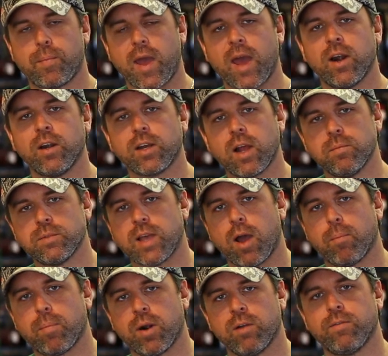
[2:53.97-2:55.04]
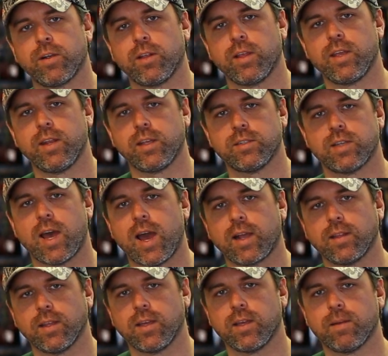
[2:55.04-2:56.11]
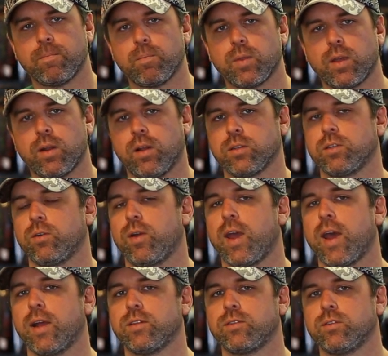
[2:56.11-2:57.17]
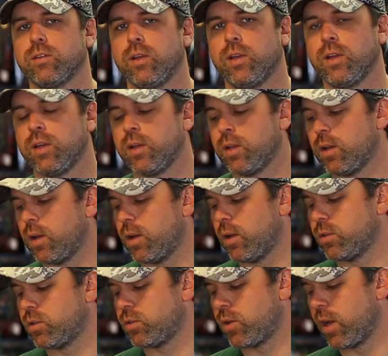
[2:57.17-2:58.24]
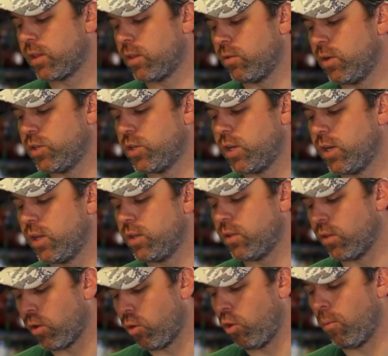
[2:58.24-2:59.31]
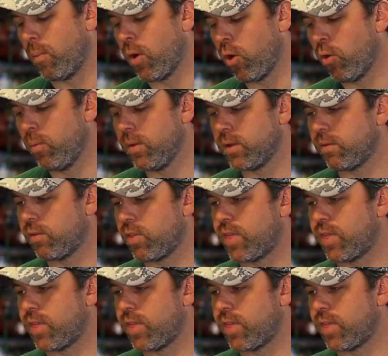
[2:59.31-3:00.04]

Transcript: pattern comes out perfectly and exactly, and also adds strength and rigidity to the whole bow, behave a